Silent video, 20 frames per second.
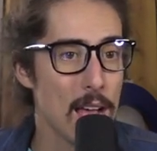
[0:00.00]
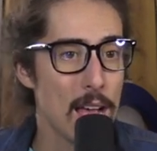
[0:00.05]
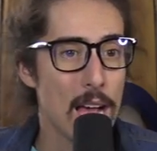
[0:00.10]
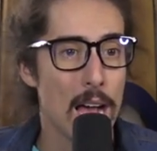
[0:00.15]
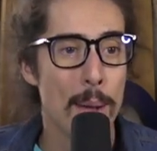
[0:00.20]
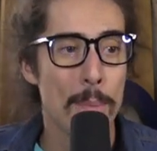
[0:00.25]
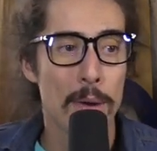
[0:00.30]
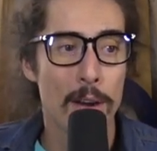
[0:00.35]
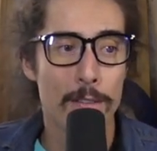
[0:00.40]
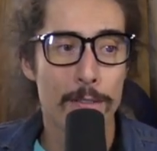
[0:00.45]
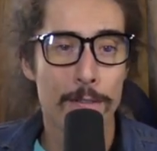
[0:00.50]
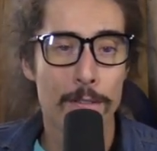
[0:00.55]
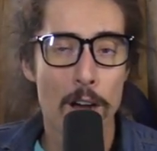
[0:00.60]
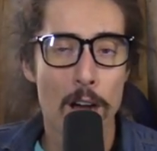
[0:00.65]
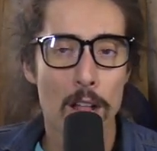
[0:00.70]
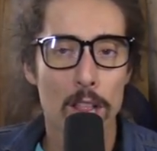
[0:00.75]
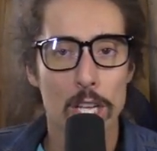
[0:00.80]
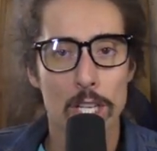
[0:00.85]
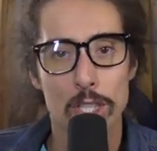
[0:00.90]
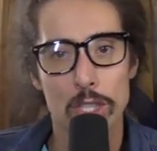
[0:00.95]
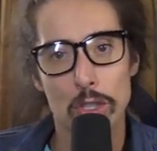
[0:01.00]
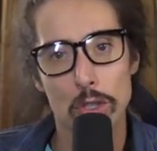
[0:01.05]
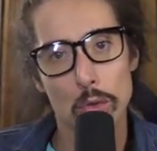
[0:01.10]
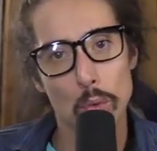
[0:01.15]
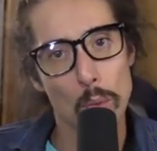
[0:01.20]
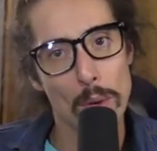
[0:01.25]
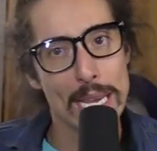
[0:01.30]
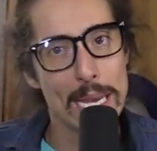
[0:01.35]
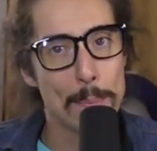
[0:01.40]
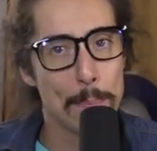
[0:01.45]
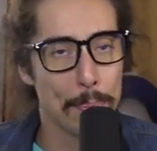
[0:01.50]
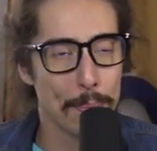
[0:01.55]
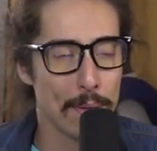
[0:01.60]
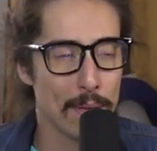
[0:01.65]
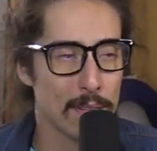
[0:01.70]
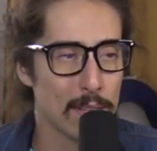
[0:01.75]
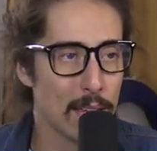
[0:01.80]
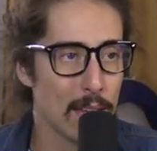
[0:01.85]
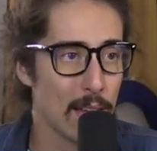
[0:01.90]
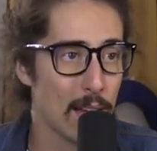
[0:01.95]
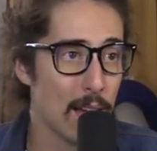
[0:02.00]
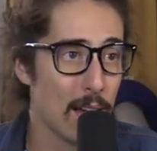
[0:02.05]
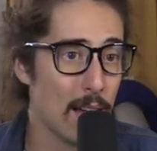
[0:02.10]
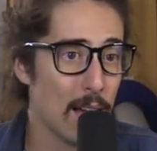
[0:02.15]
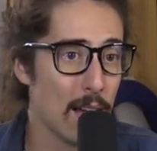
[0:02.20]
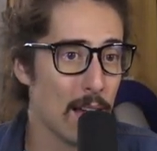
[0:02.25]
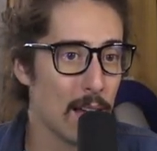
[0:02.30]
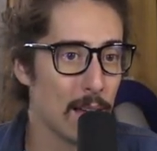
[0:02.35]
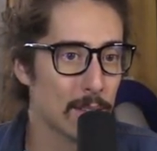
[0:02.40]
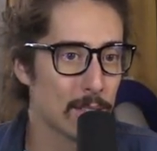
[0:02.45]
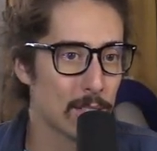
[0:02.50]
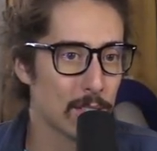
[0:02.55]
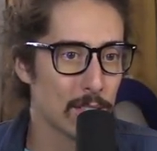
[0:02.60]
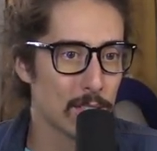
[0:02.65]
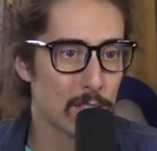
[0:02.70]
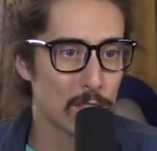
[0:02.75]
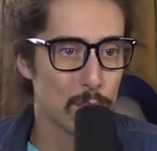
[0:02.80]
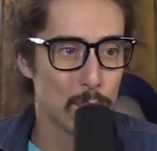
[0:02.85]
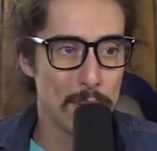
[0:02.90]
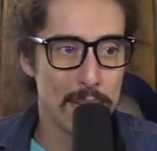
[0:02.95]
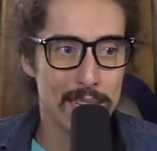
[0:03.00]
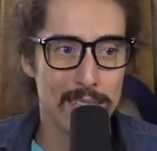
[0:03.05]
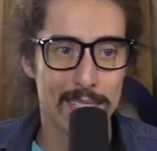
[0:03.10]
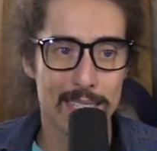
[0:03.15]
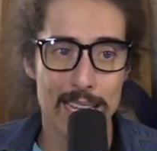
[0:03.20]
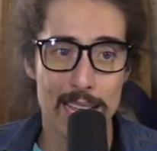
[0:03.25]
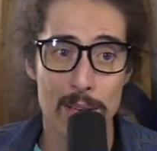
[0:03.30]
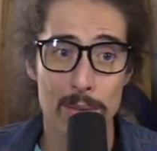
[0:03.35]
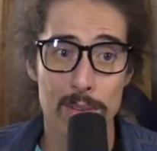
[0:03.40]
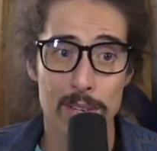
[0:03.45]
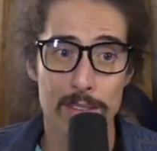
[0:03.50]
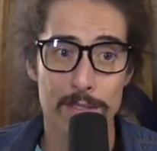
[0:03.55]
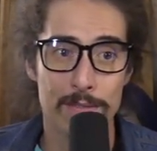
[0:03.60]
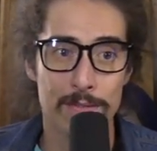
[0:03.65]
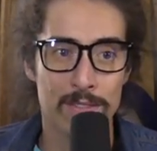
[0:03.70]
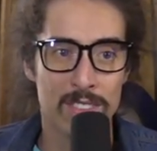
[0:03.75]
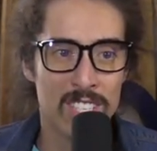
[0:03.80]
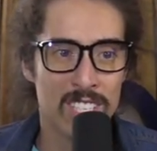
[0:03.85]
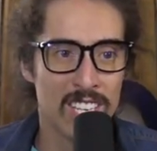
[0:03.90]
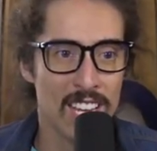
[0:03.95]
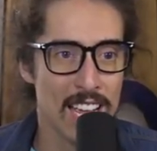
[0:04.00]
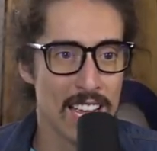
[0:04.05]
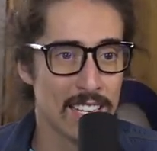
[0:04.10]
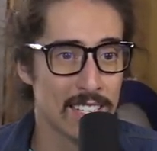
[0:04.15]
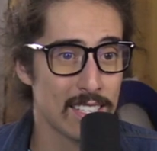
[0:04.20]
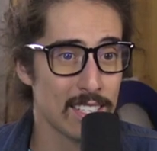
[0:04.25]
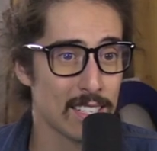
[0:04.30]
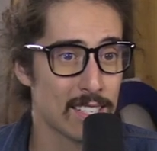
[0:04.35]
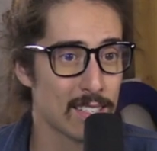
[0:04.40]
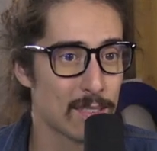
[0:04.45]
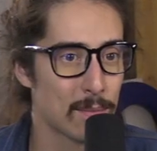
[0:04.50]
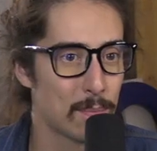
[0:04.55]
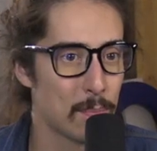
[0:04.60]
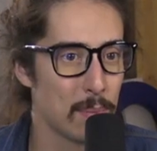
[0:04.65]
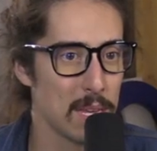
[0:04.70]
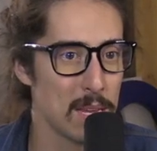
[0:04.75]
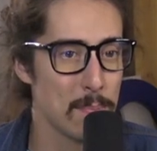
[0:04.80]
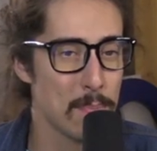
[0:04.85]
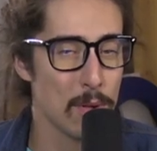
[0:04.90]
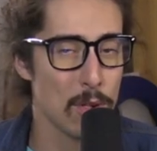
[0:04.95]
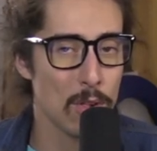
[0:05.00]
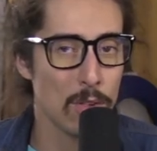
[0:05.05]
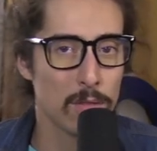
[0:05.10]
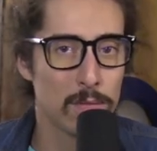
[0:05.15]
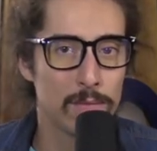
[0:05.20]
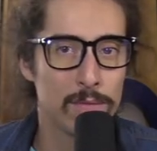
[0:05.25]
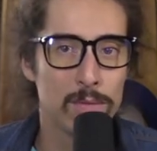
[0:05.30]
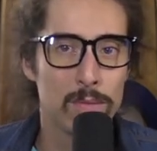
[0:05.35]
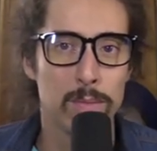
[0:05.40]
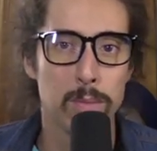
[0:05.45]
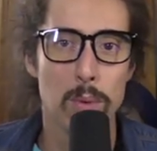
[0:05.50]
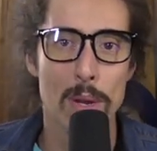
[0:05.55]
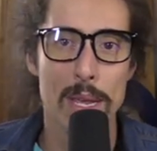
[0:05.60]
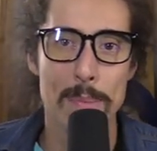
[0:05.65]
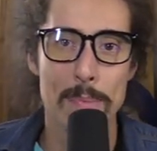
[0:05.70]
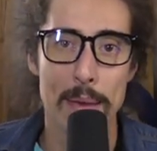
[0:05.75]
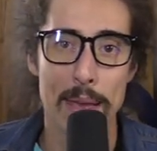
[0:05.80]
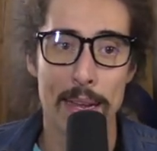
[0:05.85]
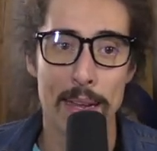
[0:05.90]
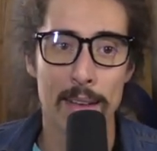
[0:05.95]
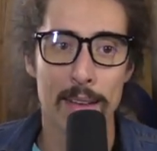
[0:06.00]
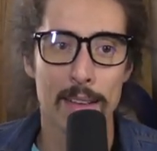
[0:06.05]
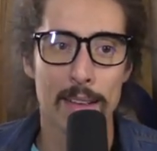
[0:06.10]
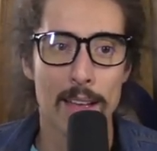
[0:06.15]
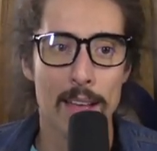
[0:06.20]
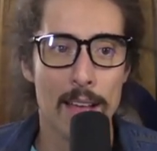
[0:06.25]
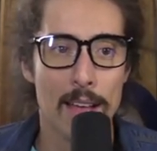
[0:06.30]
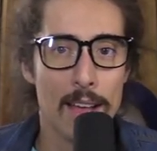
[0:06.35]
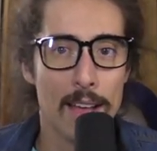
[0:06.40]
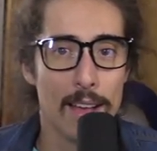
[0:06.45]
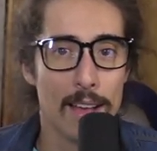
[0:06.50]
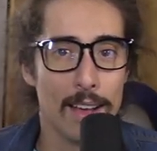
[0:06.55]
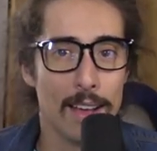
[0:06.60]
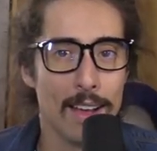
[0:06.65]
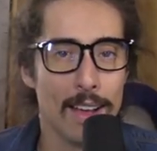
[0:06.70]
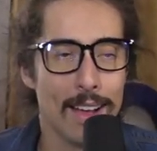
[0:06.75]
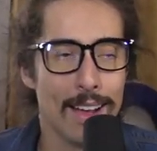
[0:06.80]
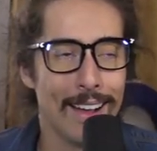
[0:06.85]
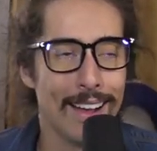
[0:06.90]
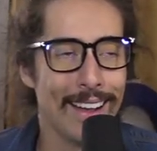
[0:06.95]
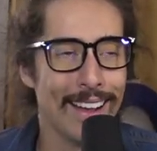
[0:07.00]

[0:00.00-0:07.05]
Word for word: I'm going to follow sweep uh, to the sweet sound of Texas people weeping. Uh,